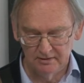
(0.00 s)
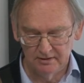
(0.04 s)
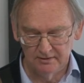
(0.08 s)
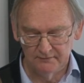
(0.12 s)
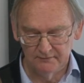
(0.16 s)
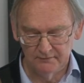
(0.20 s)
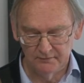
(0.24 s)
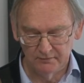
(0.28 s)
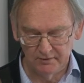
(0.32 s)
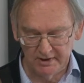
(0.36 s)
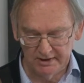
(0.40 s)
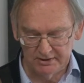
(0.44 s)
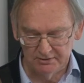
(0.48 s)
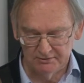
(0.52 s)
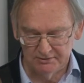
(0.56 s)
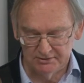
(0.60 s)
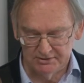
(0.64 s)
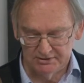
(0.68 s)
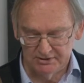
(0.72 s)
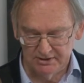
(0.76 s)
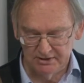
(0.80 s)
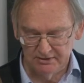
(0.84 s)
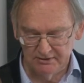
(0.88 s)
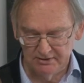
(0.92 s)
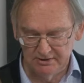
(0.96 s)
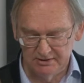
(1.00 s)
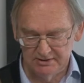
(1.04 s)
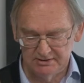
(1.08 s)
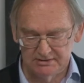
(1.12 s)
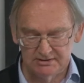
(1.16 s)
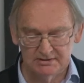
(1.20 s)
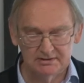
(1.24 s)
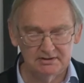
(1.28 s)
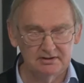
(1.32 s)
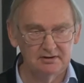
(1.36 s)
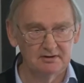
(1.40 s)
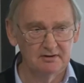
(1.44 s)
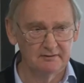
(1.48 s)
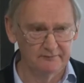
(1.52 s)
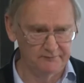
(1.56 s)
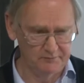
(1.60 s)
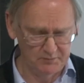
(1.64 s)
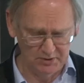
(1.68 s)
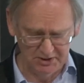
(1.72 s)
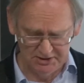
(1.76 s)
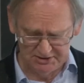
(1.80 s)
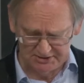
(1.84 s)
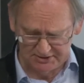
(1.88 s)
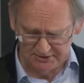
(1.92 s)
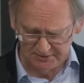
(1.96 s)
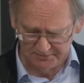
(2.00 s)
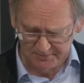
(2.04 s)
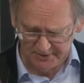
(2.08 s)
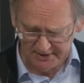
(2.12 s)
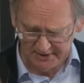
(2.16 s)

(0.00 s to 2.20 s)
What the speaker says: of record series of personal